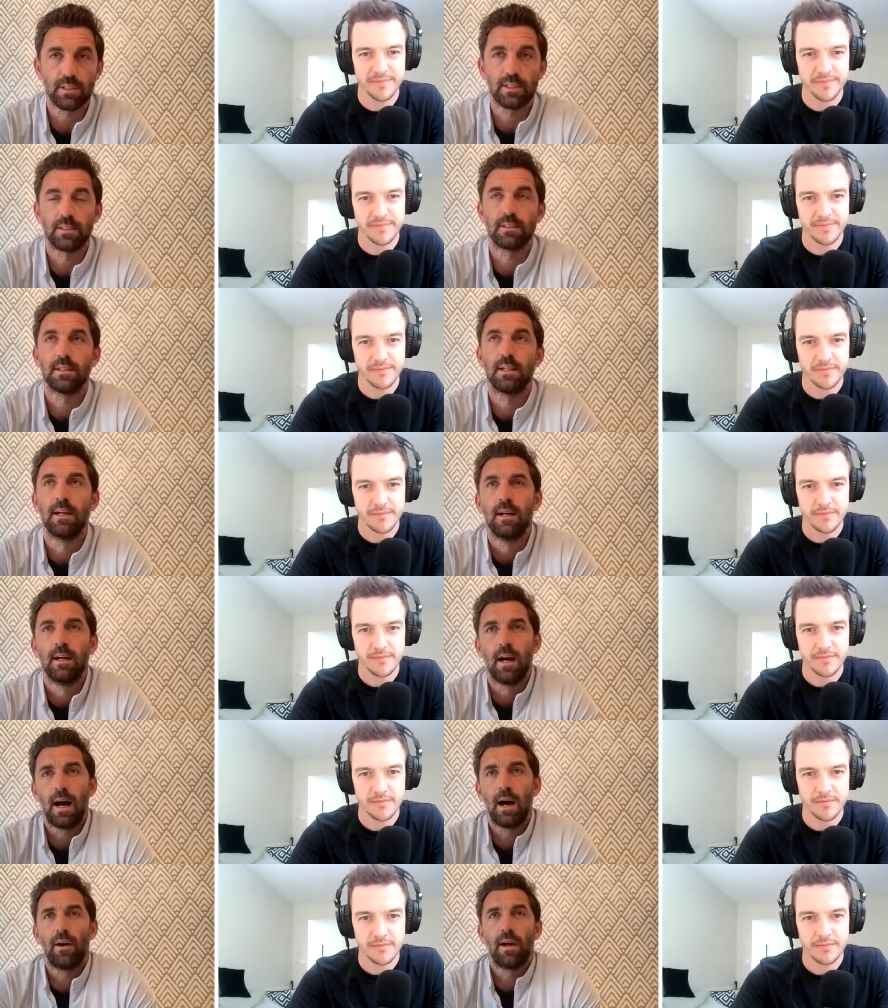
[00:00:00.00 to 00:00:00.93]
Speaker 1: And
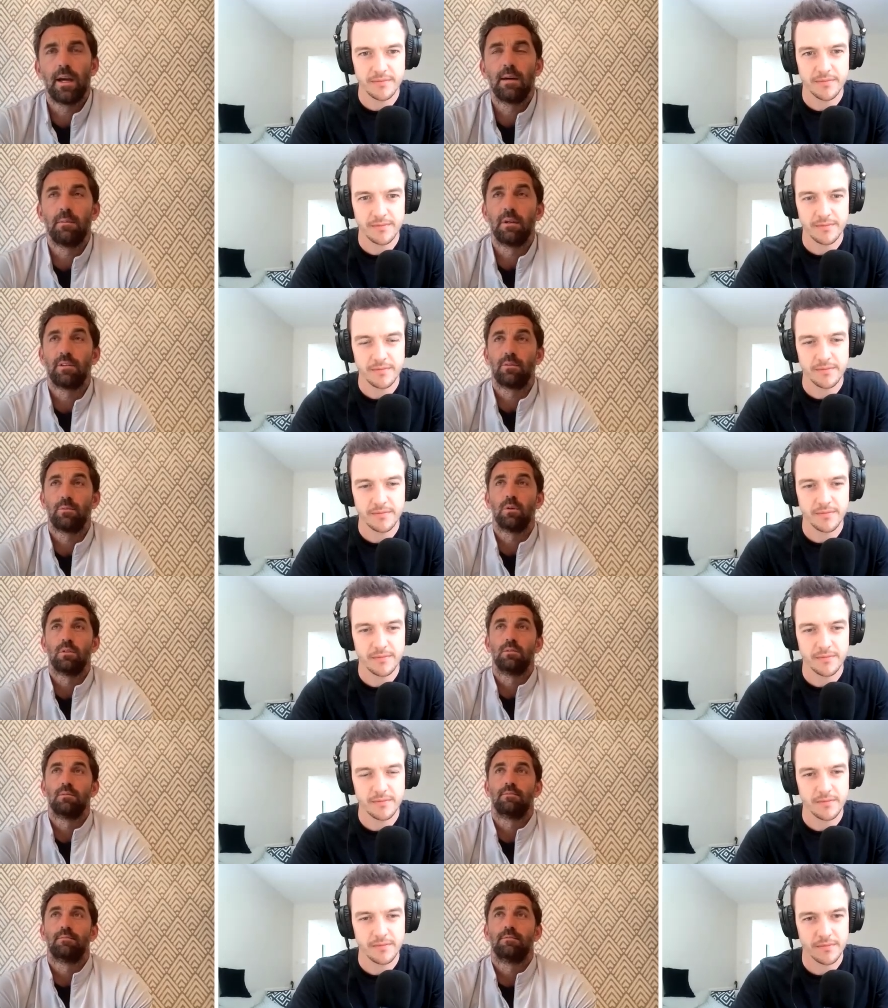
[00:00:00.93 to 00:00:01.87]
our aim is,
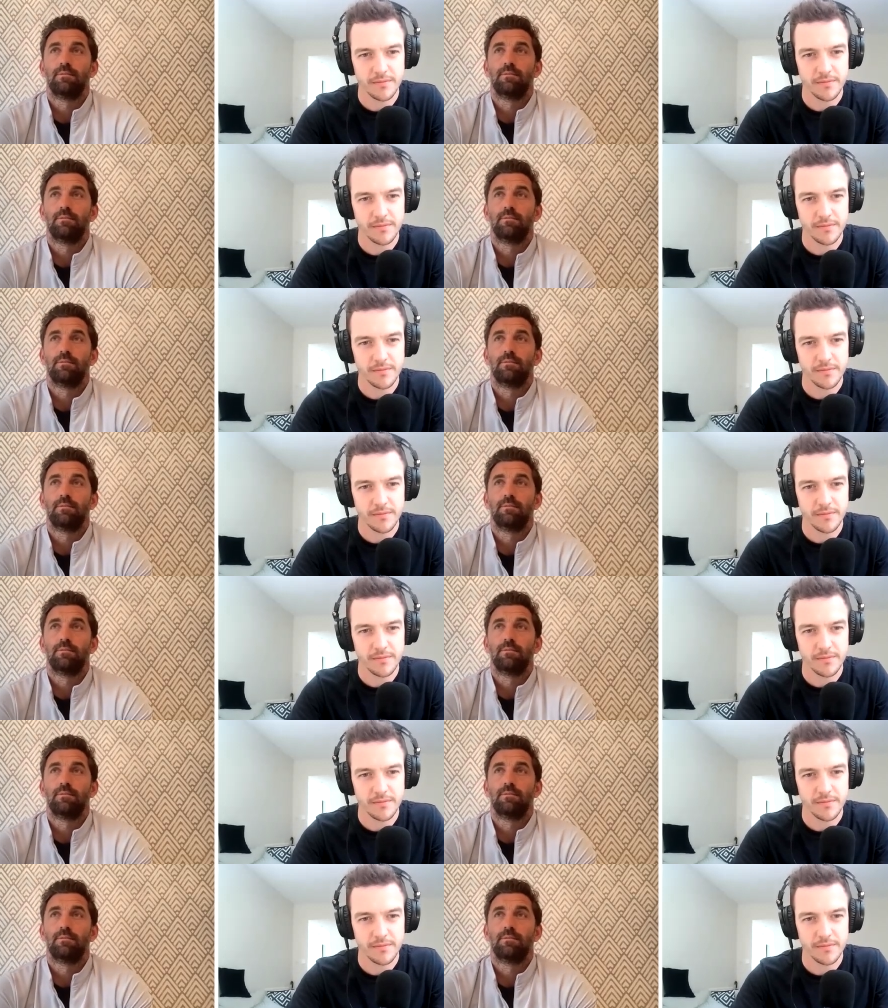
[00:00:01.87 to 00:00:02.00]
well,